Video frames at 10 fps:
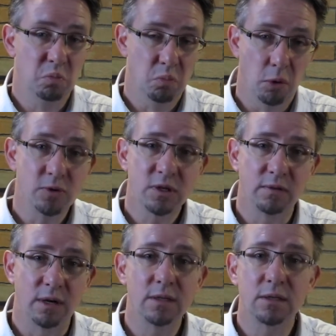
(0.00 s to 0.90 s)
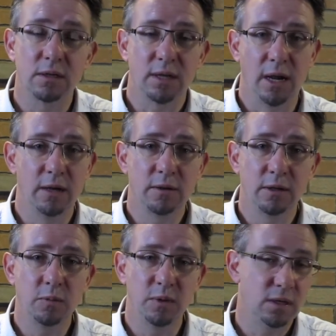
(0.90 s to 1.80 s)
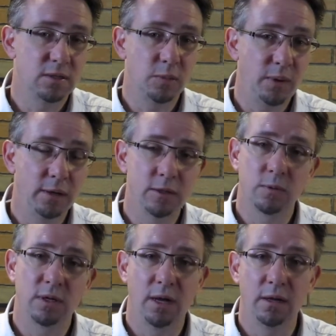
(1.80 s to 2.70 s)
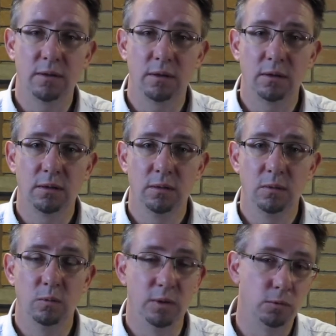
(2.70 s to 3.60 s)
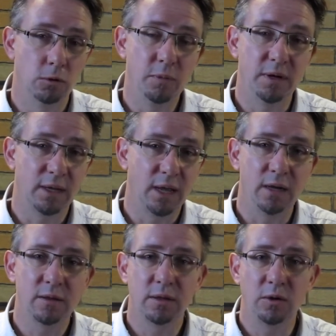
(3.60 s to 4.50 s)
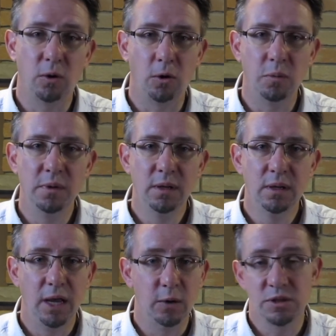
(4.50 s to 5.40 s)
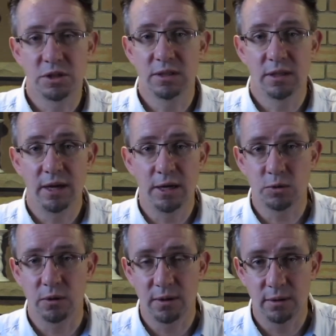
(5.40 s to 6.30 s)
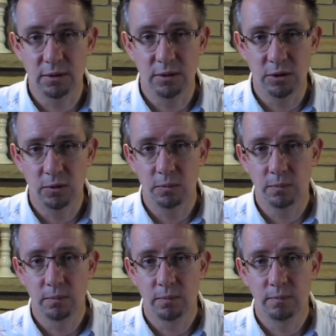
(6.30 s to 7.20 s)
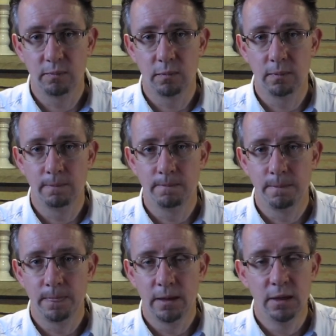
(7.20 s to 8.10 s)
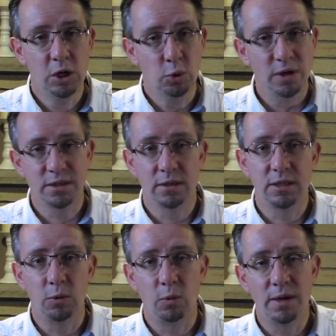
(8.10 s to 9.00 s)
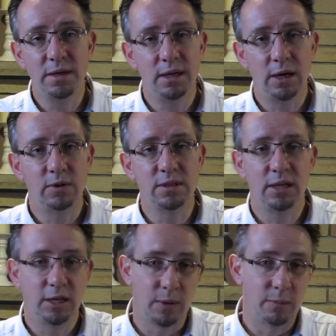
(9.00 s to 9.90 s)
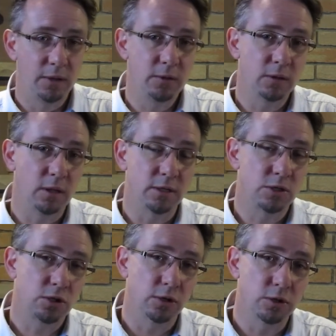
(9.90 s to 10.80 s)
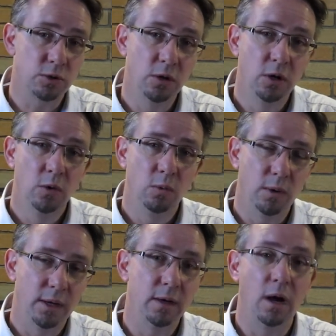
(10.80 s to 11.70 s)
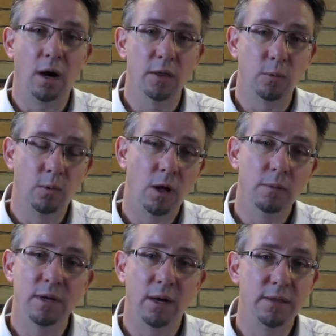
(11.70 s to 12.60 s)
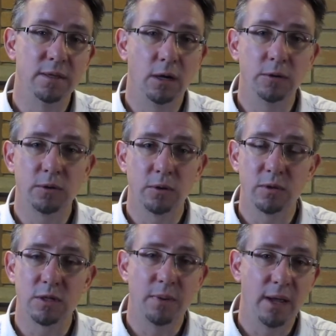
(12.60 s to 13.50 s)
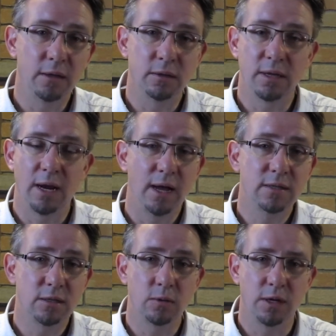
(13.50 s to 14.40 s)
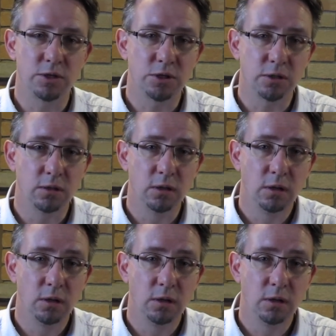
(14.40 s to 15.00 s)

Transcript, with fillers: Most of us are Catholic because our parents were Catholic. We grew up in a Catholic home and it was just the natural thing to do. It wasn't until one day I was sitting in my mother-in-law's church when on the wall behind the altar there was a banner that asked the question,